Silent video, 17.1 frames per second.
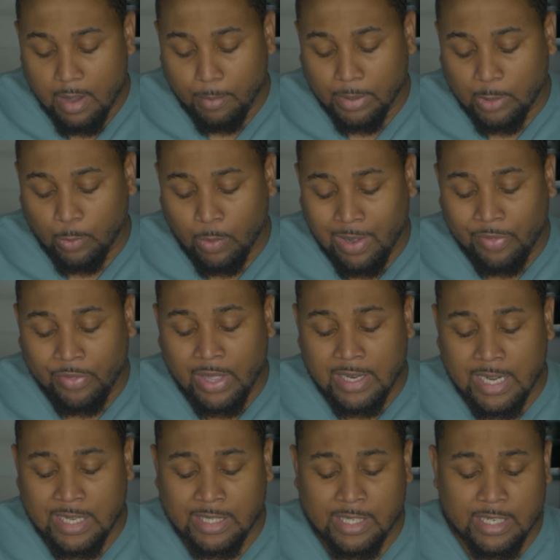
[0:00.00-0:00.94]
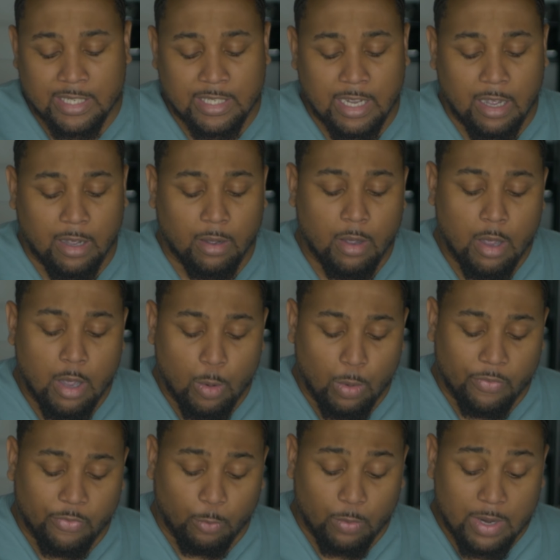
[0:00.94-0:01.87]
but the one thing that sticks out
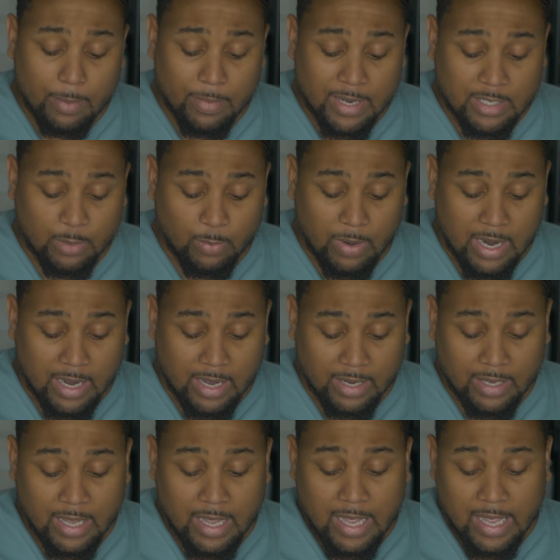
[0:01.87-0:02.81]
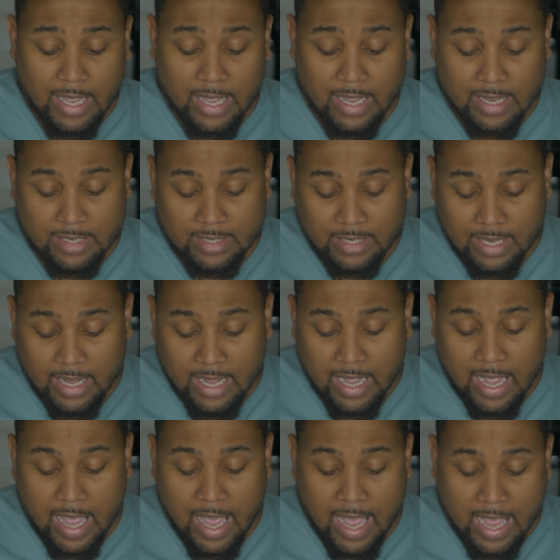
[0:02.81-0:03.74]
with the Remix rag is
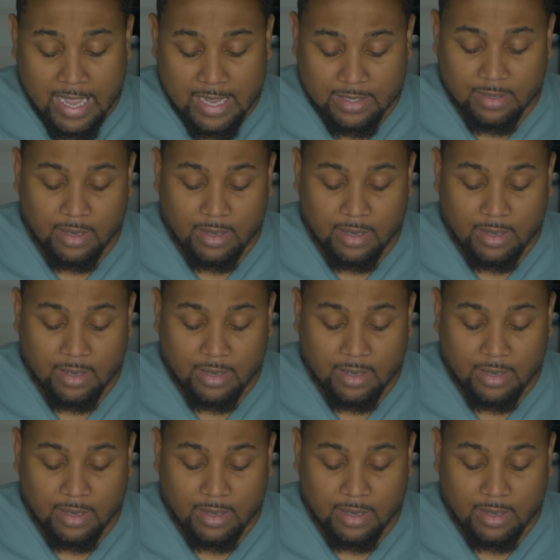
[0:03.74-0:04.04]
it has